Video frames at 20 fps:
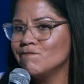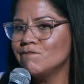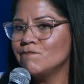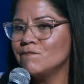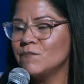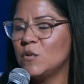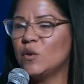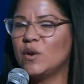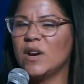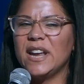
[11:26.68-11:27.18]

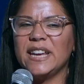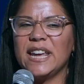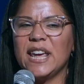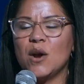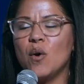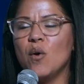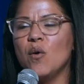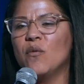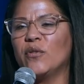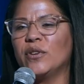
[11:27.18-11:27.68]
You kind of get
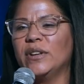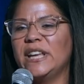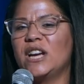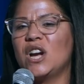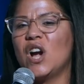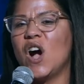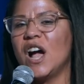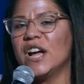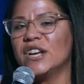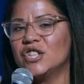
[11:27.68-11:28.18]
overly
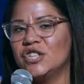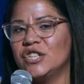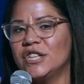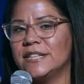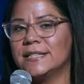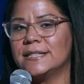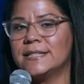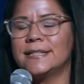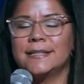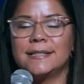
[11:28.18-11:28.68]

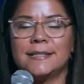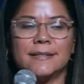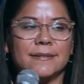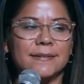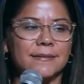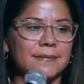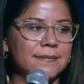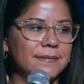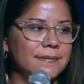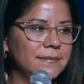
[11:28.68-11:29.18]
cautious.
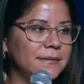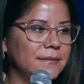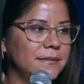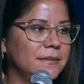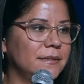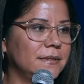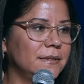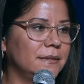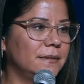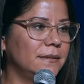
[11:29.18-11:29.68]

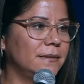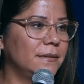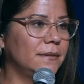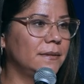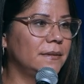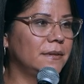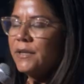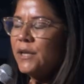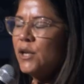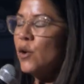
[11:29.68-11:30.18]

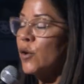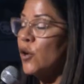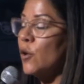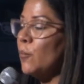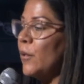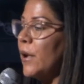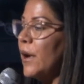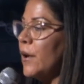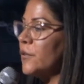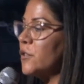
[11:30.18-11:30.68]
You know, your
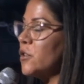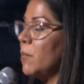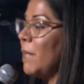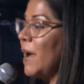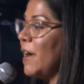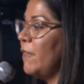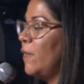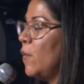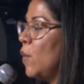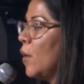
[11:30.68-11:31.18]
prayers are my
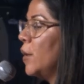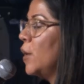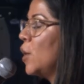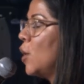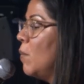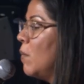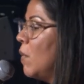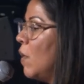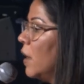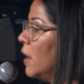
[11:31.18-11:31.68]
four, no
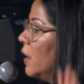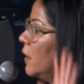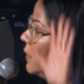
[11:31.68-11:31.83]
more.